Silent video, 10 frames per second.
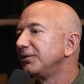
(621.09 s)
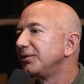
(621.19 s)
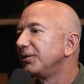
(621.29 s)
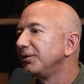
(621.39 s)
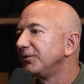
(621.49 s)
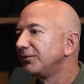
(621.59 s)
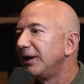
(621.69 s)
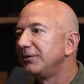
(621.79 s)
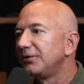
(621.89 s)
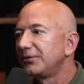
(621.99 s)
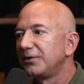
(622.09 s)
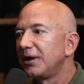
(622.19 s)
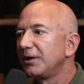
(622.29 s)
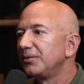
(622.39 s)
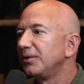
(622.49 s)
in the early stages, are
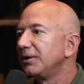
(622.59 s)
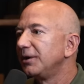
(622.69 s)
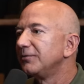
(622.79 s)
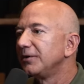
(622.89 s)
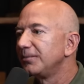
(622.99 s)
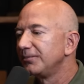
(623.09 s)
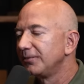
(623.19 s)
not going to want to give up